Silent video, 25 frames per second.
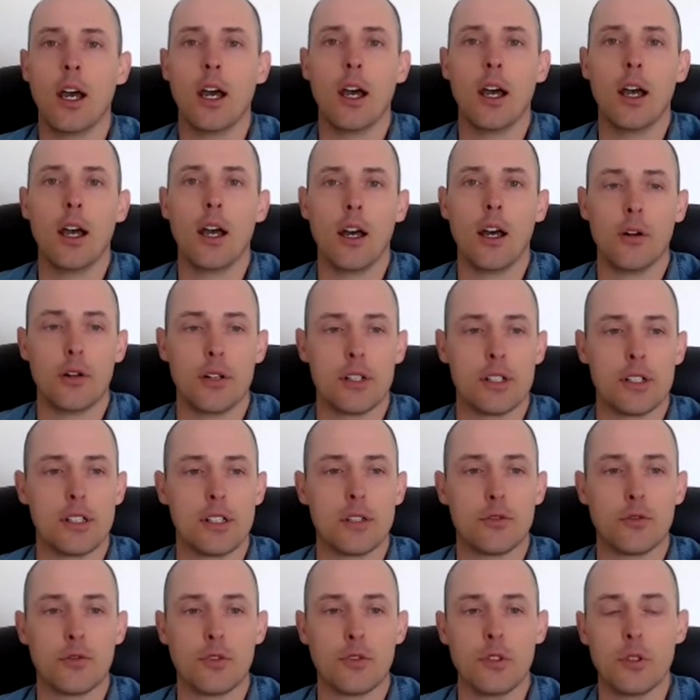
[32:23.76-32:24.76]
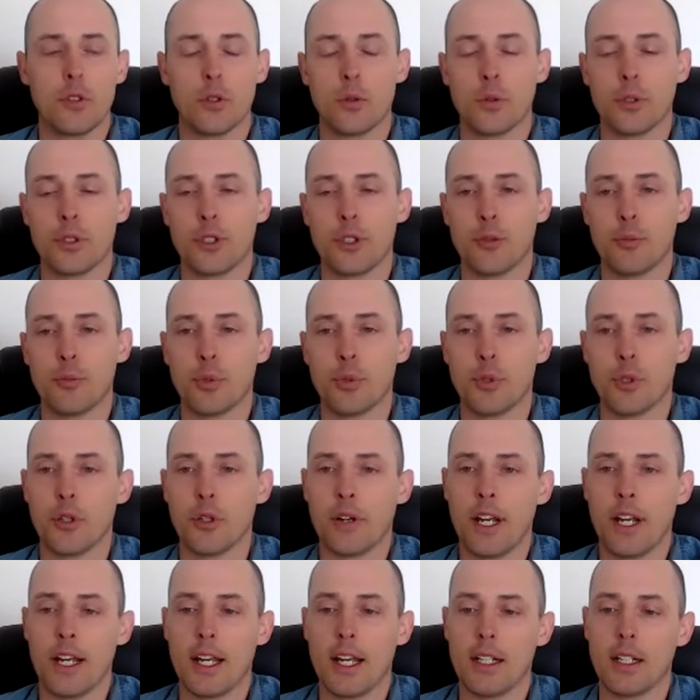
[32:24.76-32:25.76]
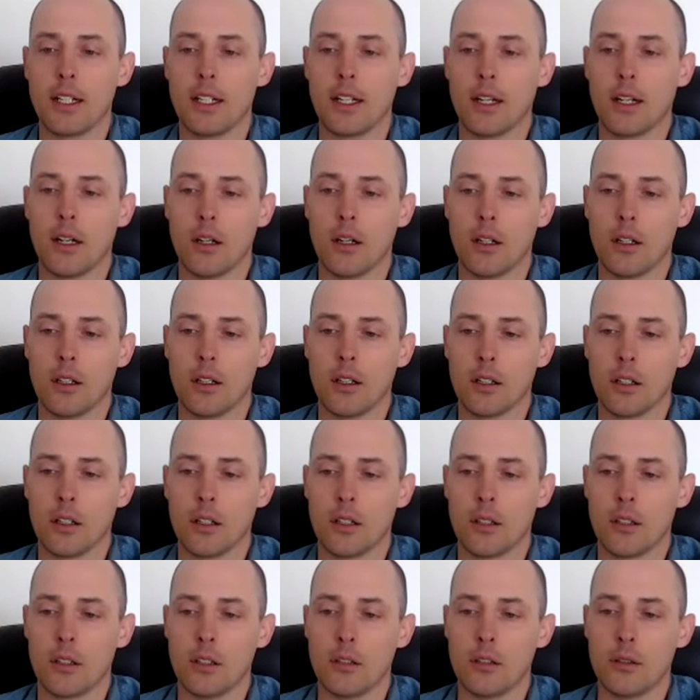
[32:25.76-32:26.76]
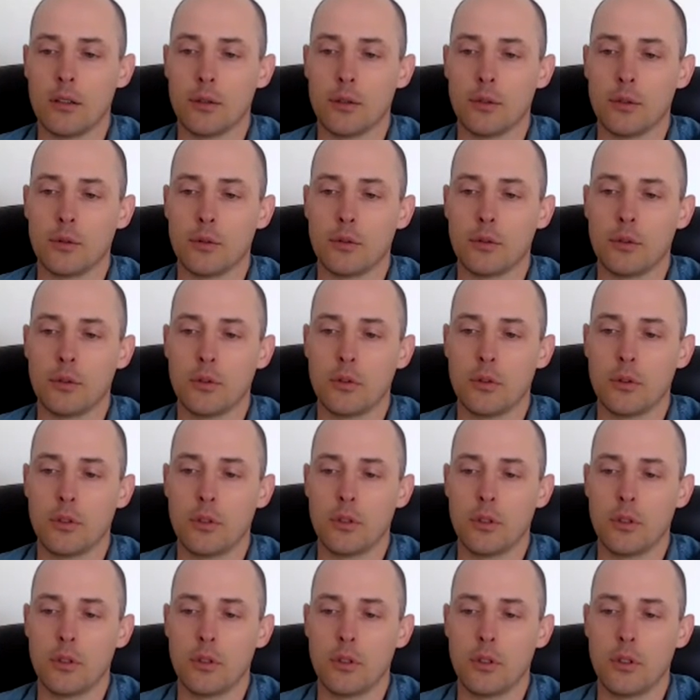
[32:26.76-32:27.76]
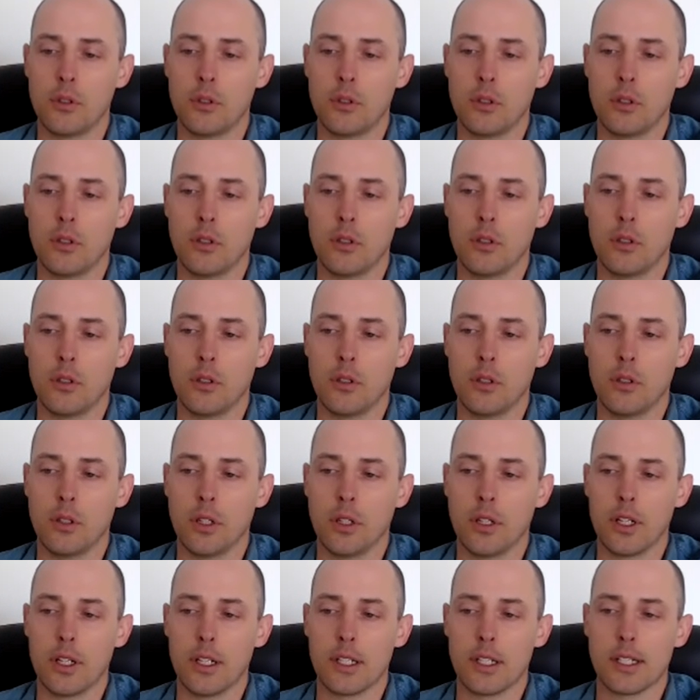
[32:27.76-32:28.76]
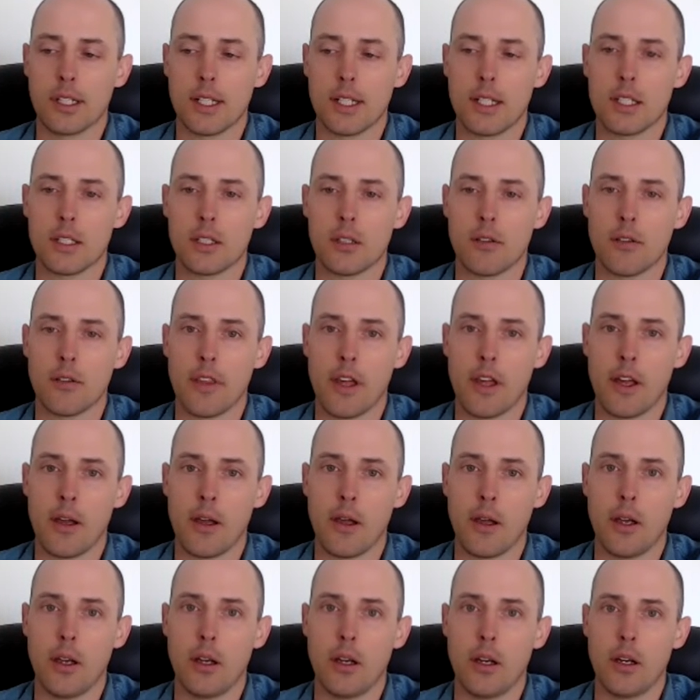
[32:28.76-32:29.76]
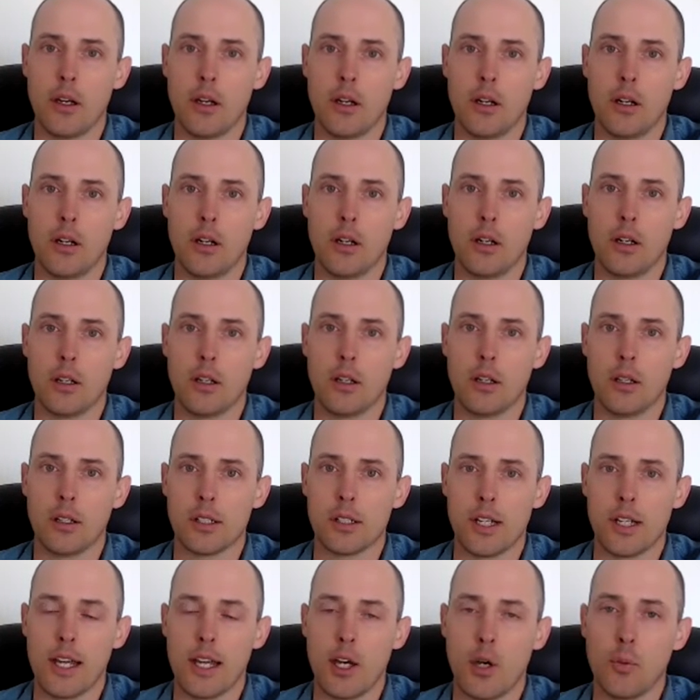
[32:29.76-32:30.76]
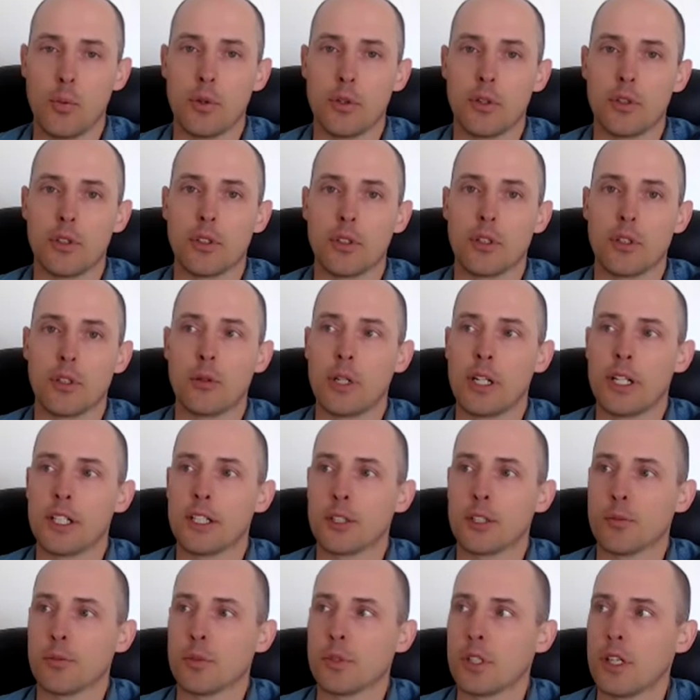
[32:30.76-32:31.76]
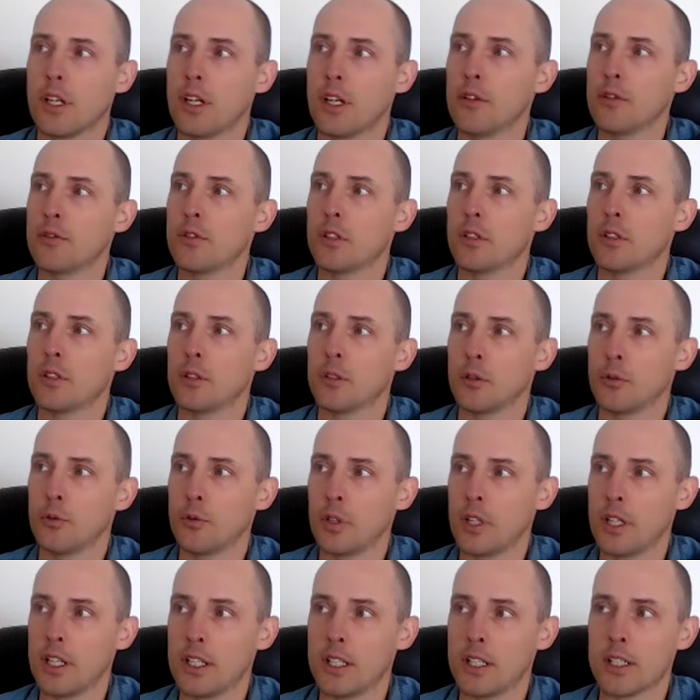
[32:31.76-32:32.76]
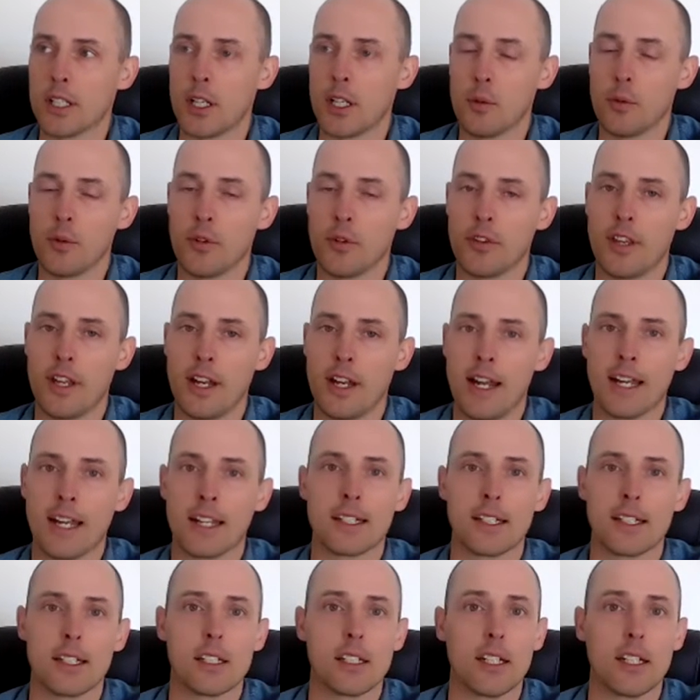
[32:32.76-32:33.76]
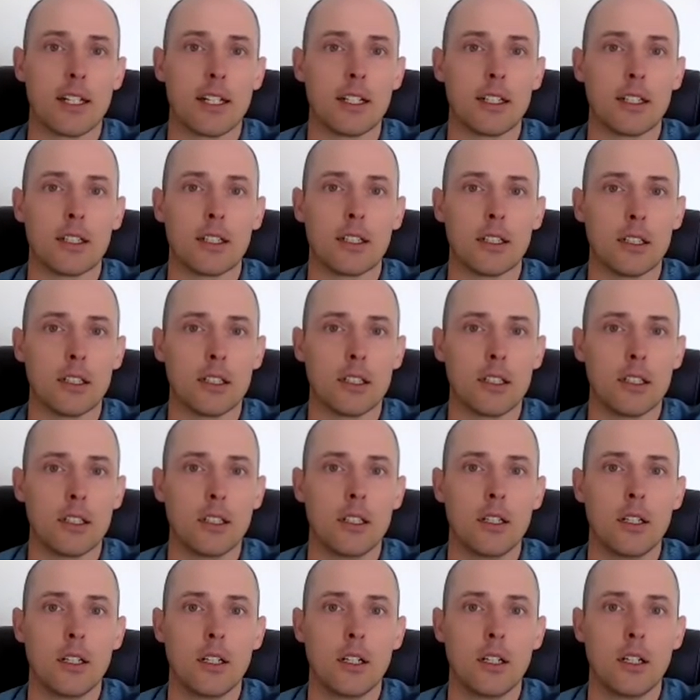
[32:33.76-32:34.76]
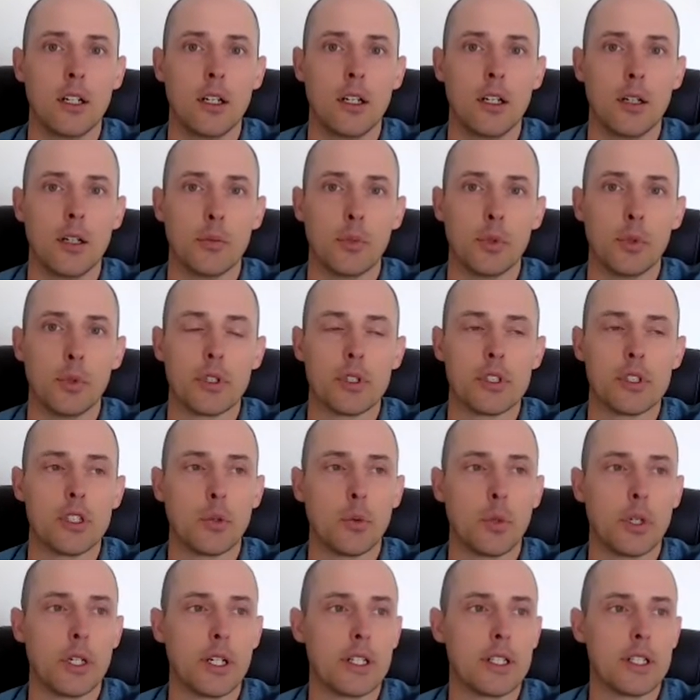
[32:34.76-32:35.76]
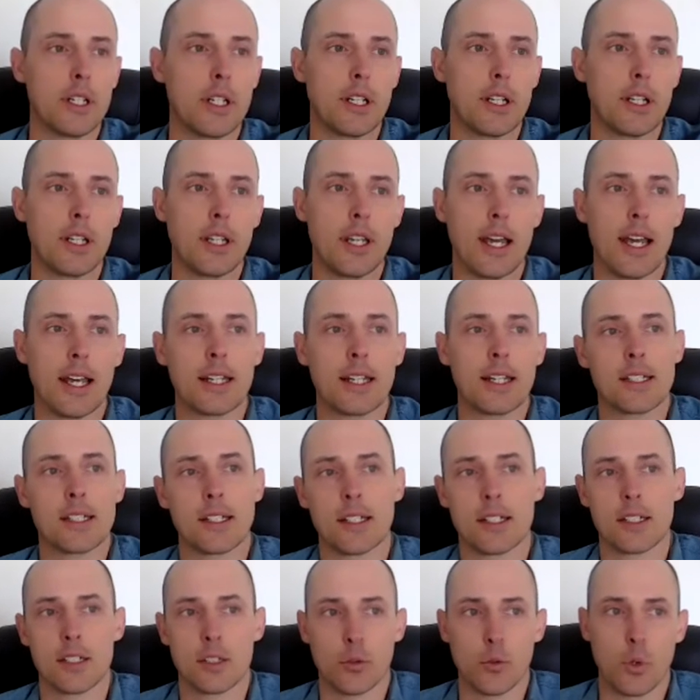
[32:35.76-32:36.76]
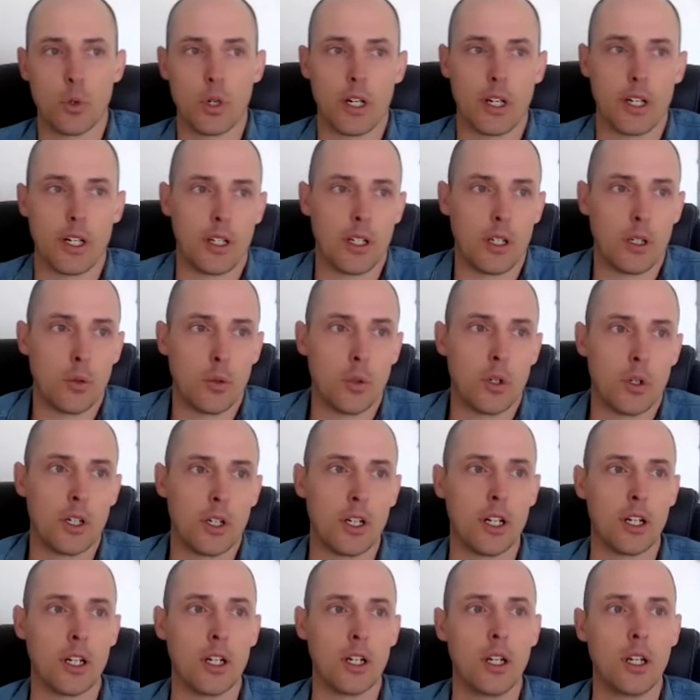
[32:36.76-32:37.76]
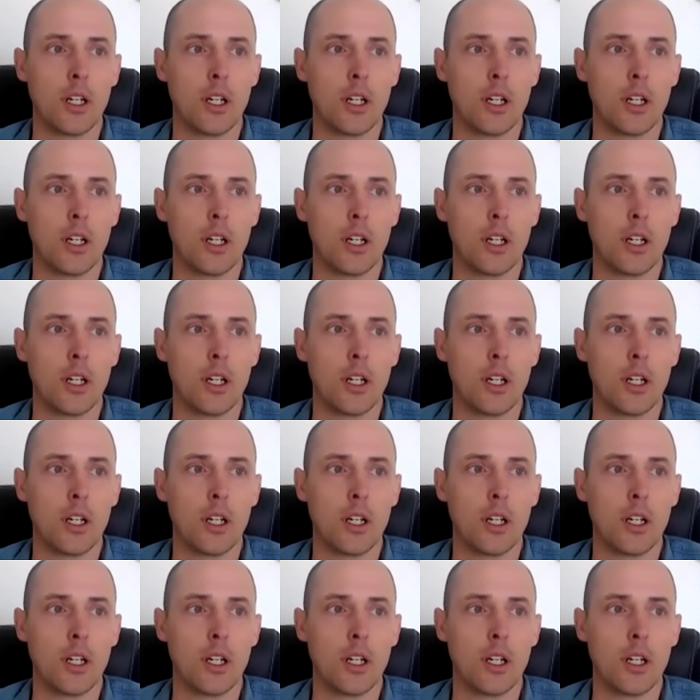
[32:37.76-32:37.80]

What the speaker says: how does this feel when you put your hand out? Can you get a sense of that? Does it help you to create some safety or release some of that excess anger? Because you want to take the excess away. You want to